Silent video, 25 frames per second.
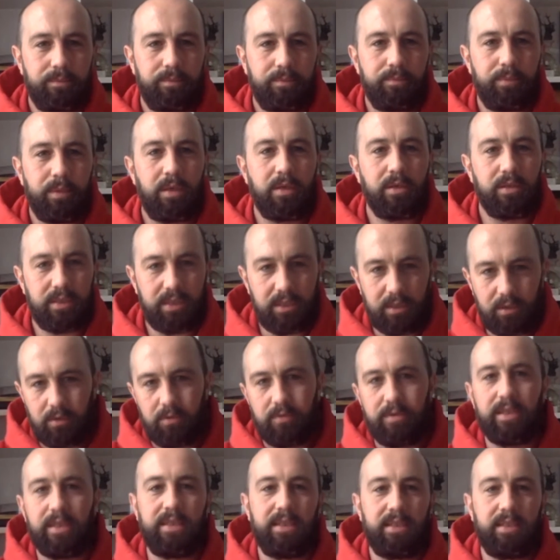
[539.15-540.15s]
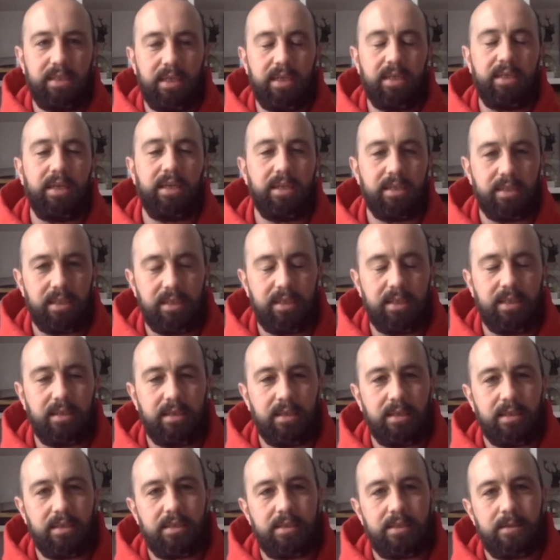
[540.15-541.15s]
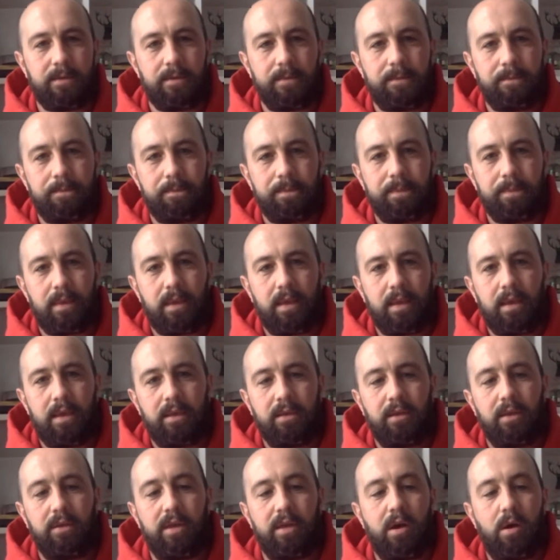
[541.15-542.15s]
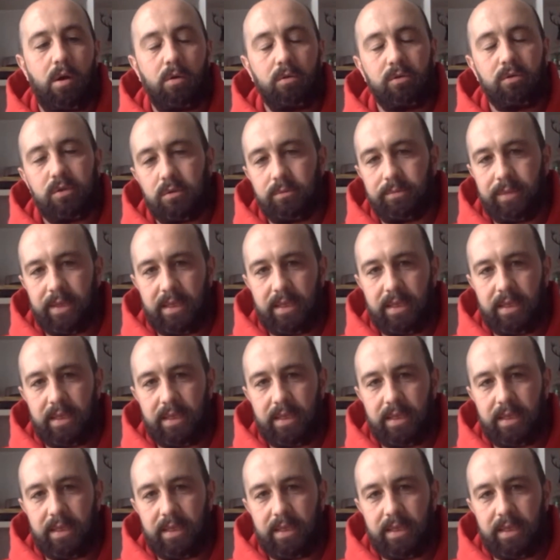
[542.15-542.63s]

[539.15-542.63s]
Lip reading: because he'd already said, yes, I did this. Now, that also meant